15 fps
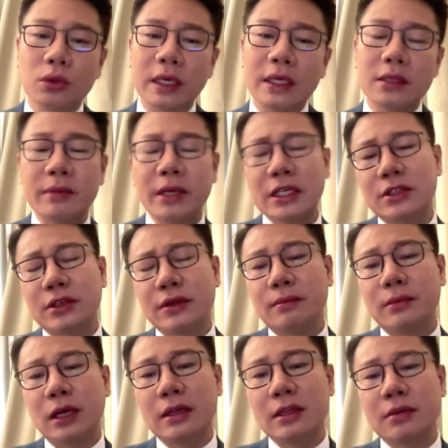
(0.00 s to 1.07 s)
or in
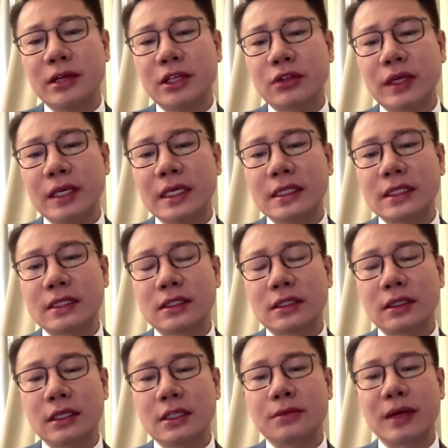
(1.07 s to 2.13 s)
the Middle
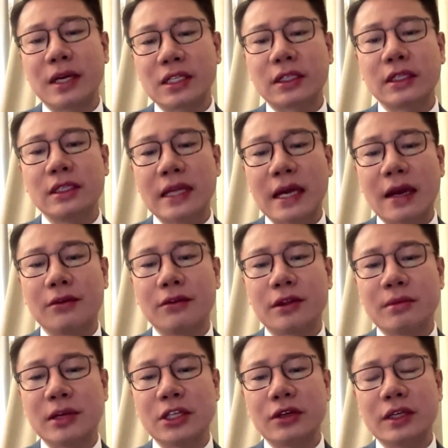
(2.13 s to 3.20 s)
East. Especially now,
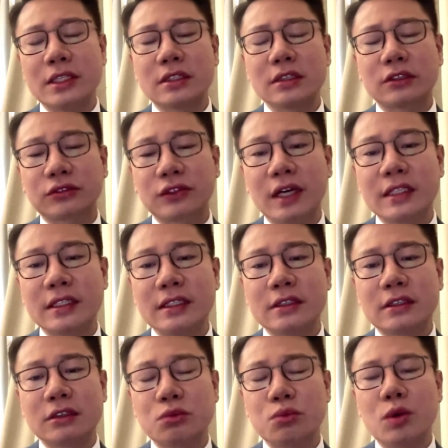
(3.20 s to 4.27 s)
the Middle East
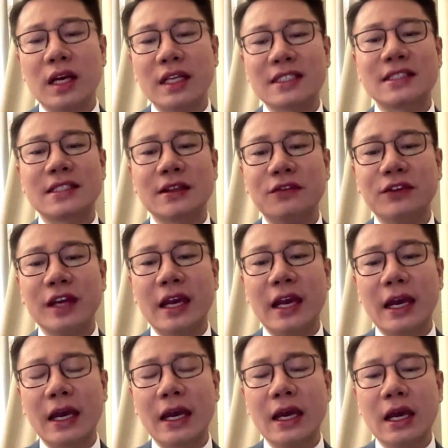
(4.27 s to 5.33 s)
crisis is quite
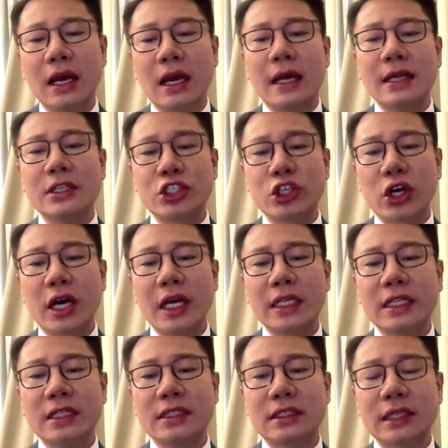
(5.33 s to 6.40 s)
severe, and
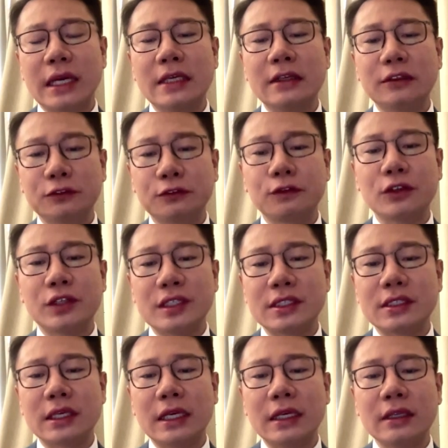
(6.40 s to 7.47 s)
China's
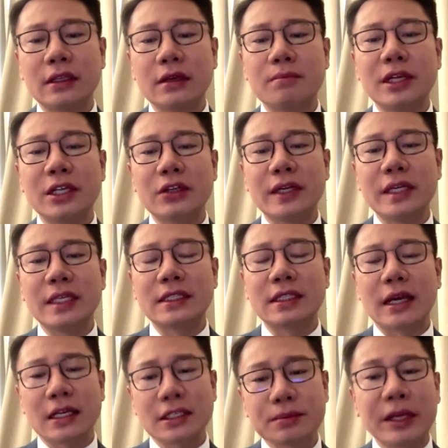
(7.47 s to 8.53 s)
influence in the Middle East
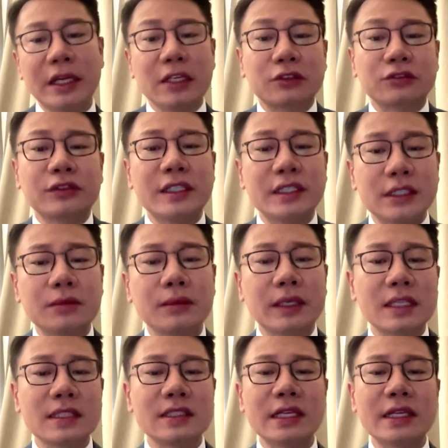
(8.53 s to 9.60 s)
has been increasing. We
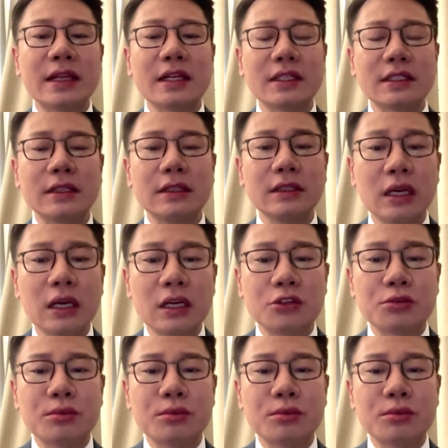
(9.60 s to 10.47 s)
can see that in